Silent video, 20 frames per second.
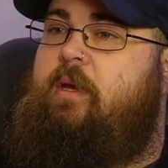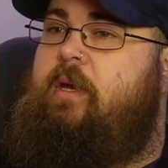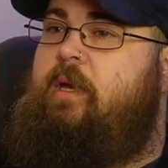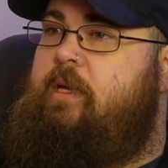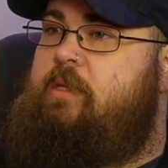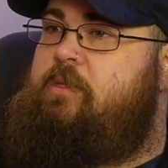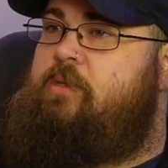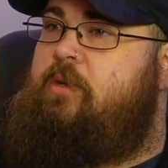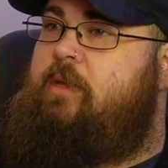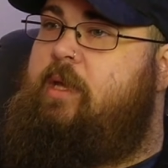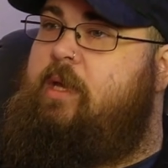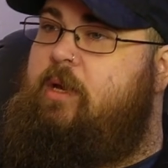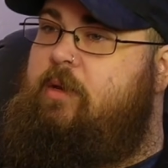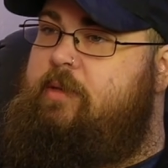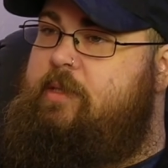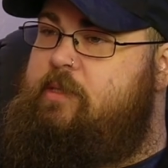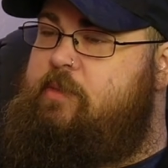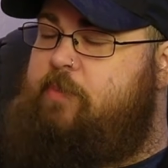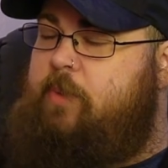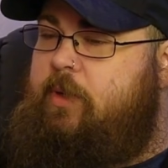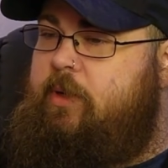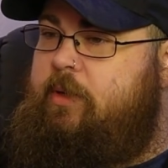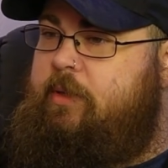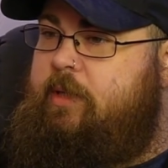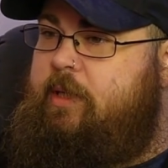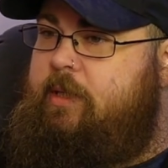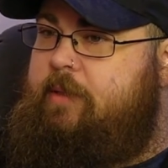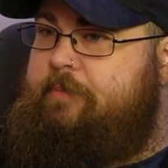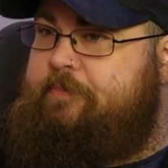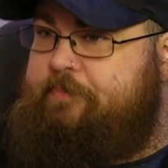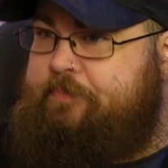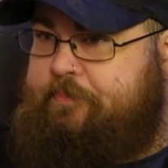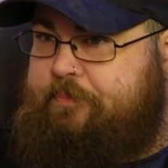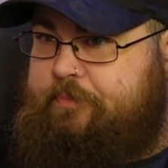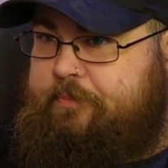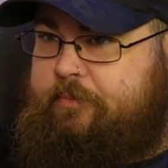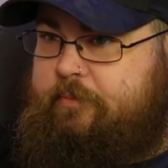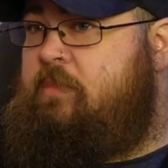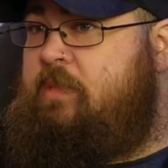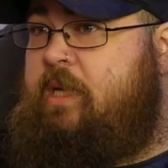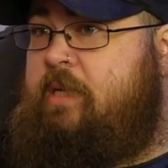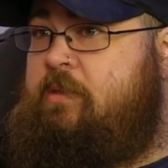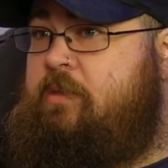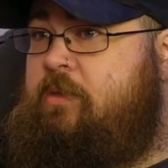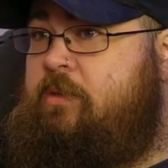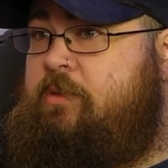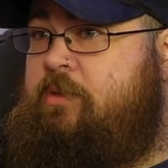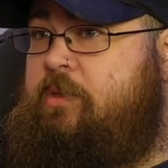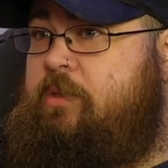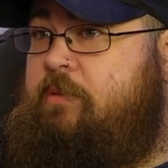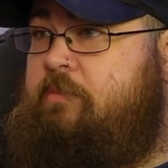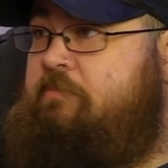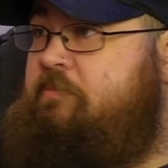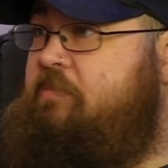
And so they go to this party. Dexter's just